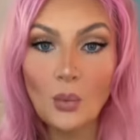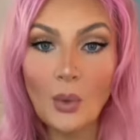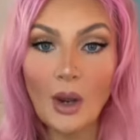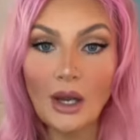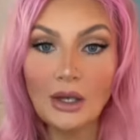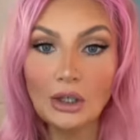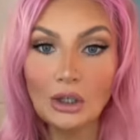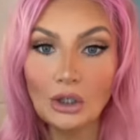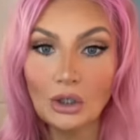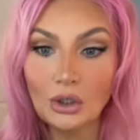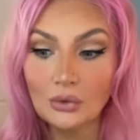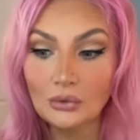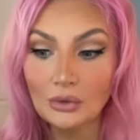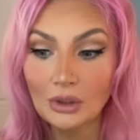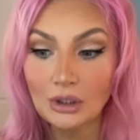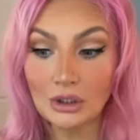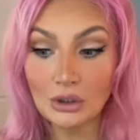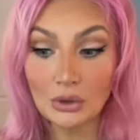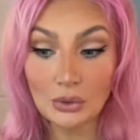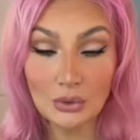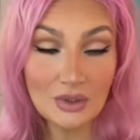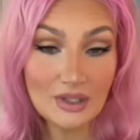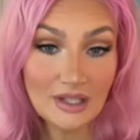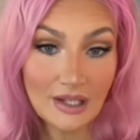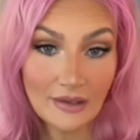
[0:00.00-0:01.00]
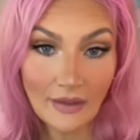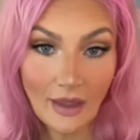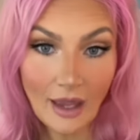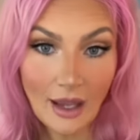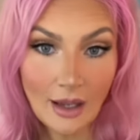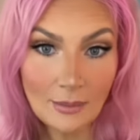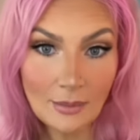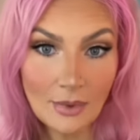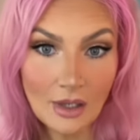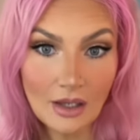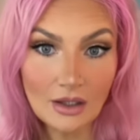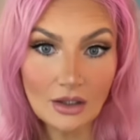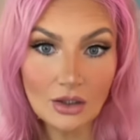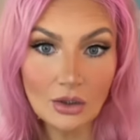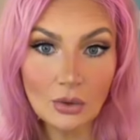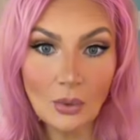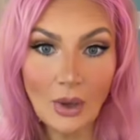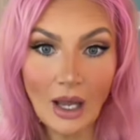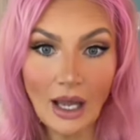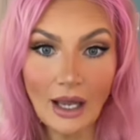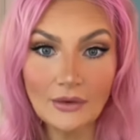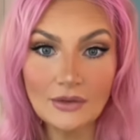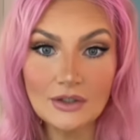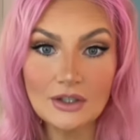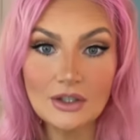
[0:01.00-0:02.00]
When you're reusing them,
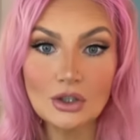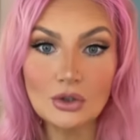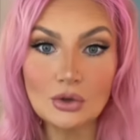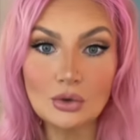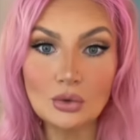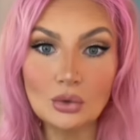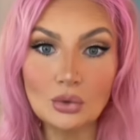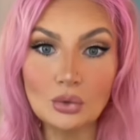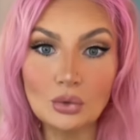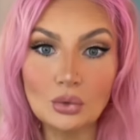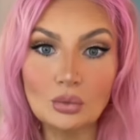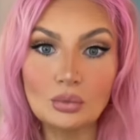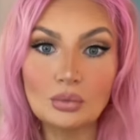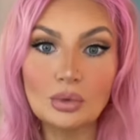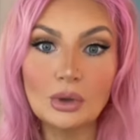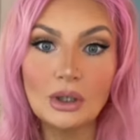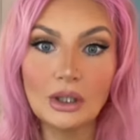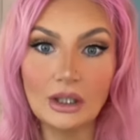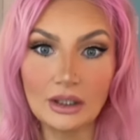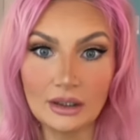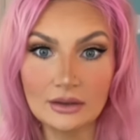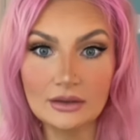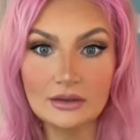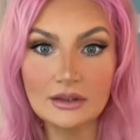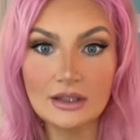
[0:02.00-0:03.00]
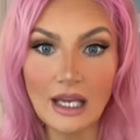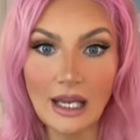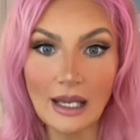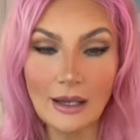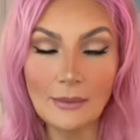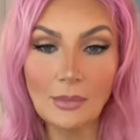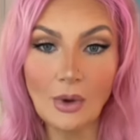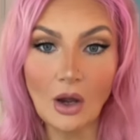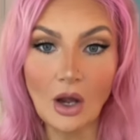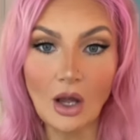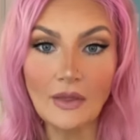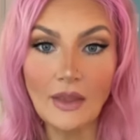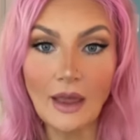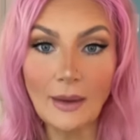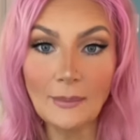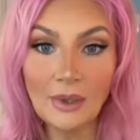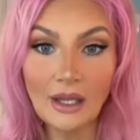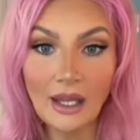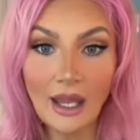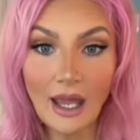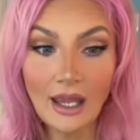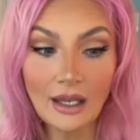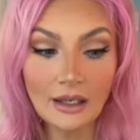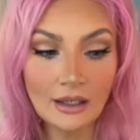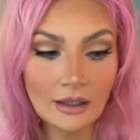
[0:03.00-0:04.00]
you have to put tape on them
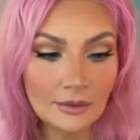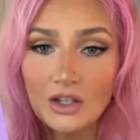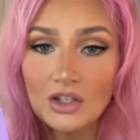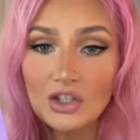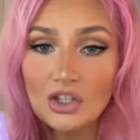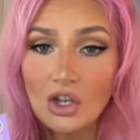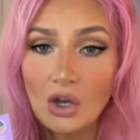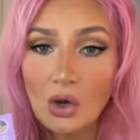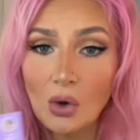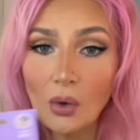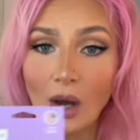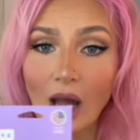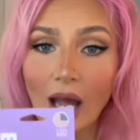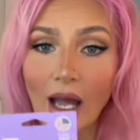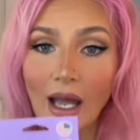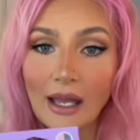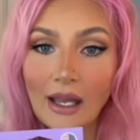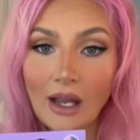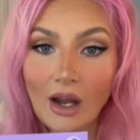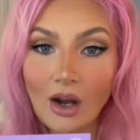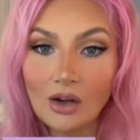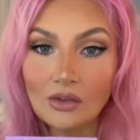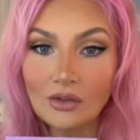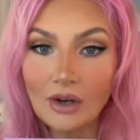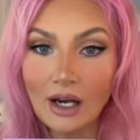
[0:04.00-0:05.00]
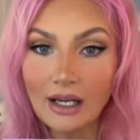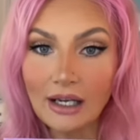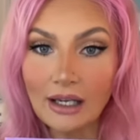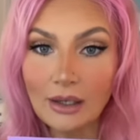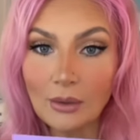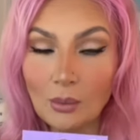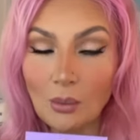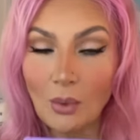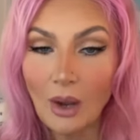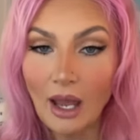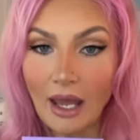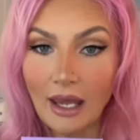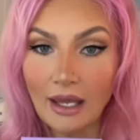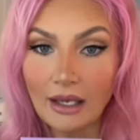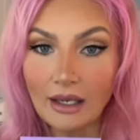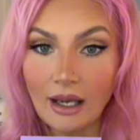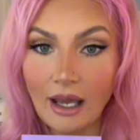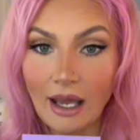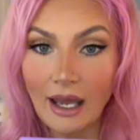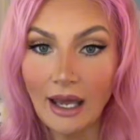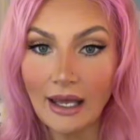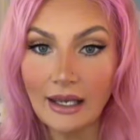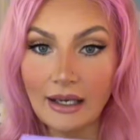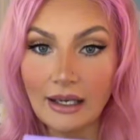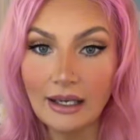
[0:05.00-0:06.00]
again. So I already
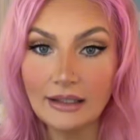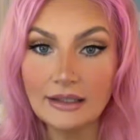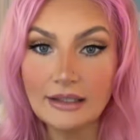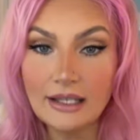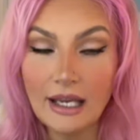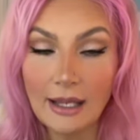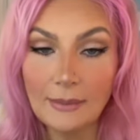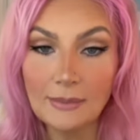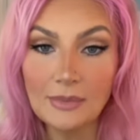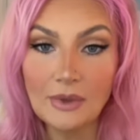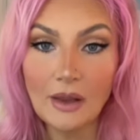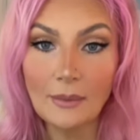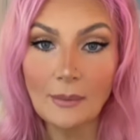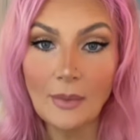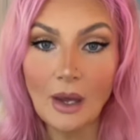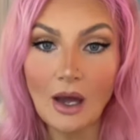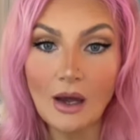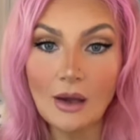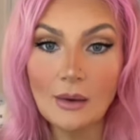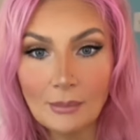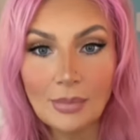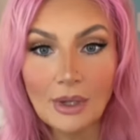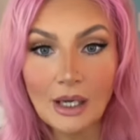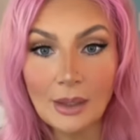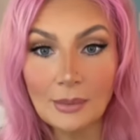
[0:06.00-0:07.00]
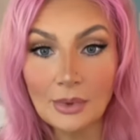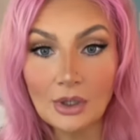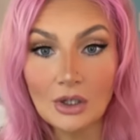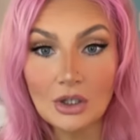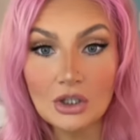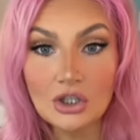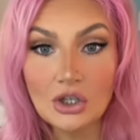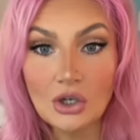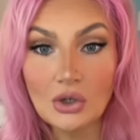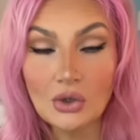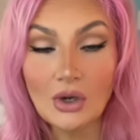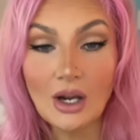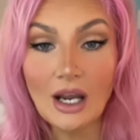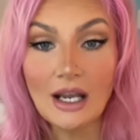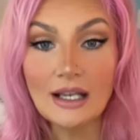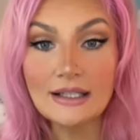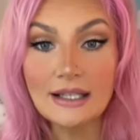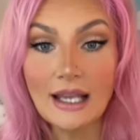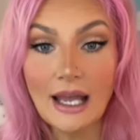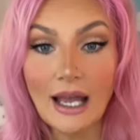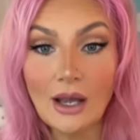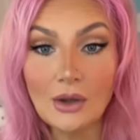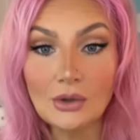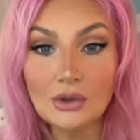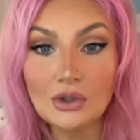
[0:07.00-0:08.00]
went ahead and taped them up, but I'm gonna show you
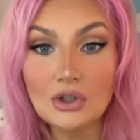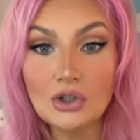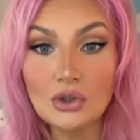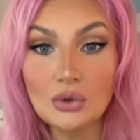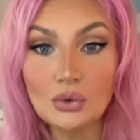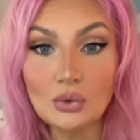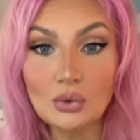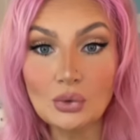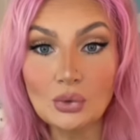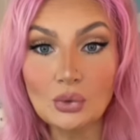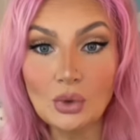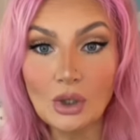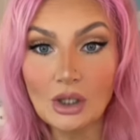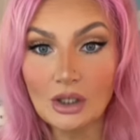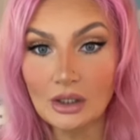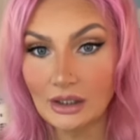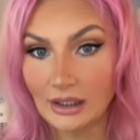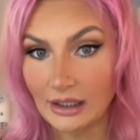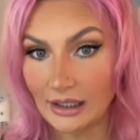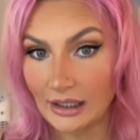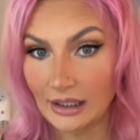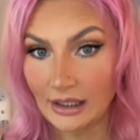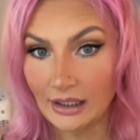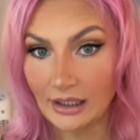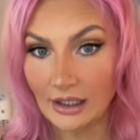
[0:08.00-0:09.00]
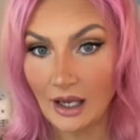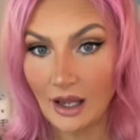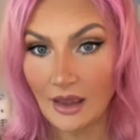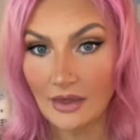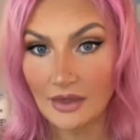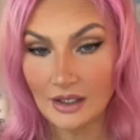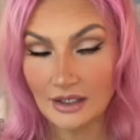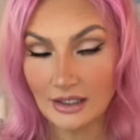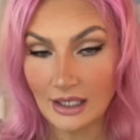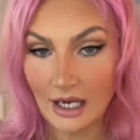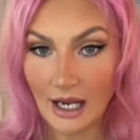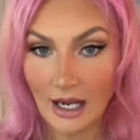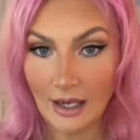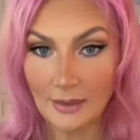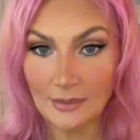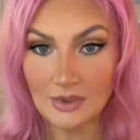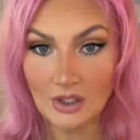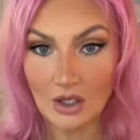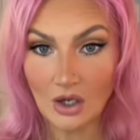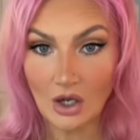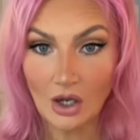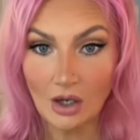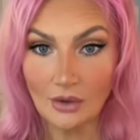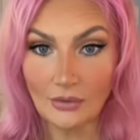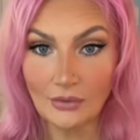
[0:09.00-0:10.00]
guys how to clean the
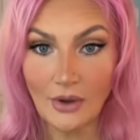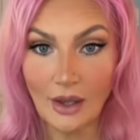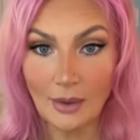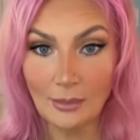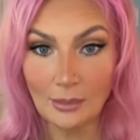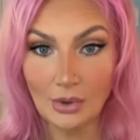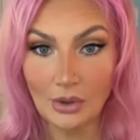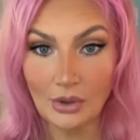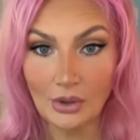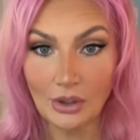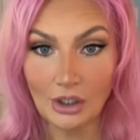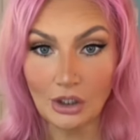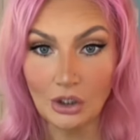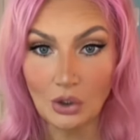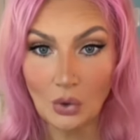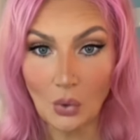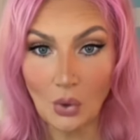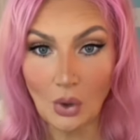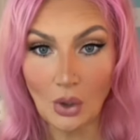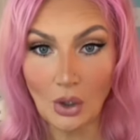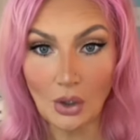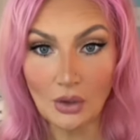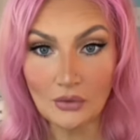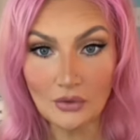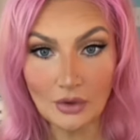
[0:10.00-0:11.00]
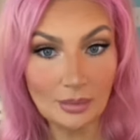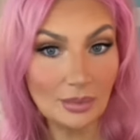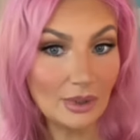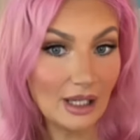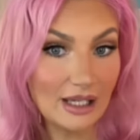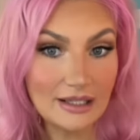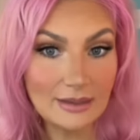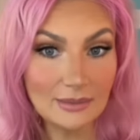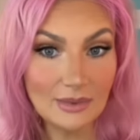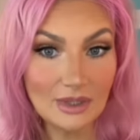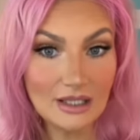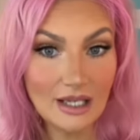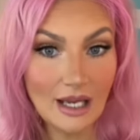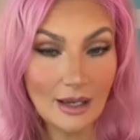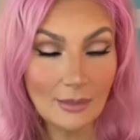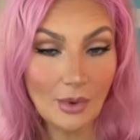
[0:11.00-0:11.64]
tabs off and put your replacement tape